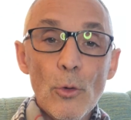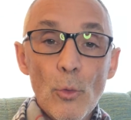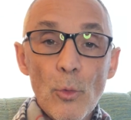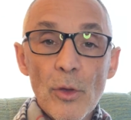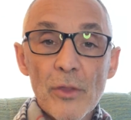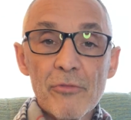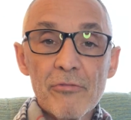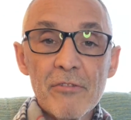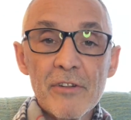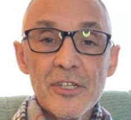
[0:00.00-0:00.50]

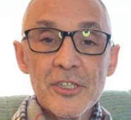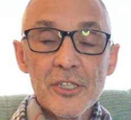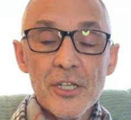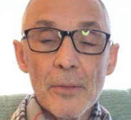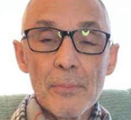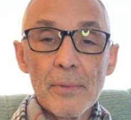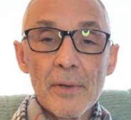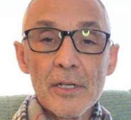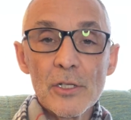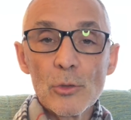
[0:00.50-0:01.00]
with free
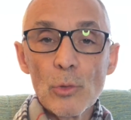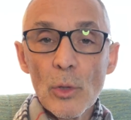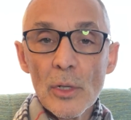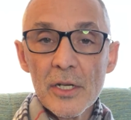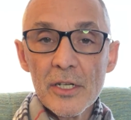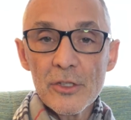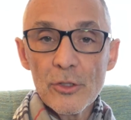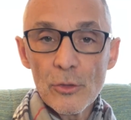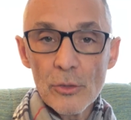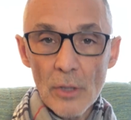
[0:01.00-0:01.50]
shipping
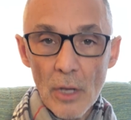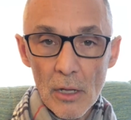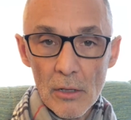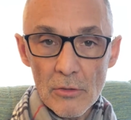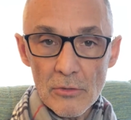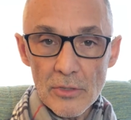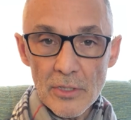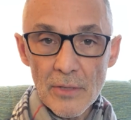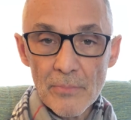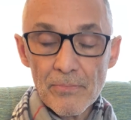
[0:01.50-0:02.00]

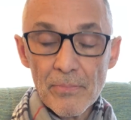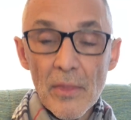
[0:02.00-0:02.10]
$22,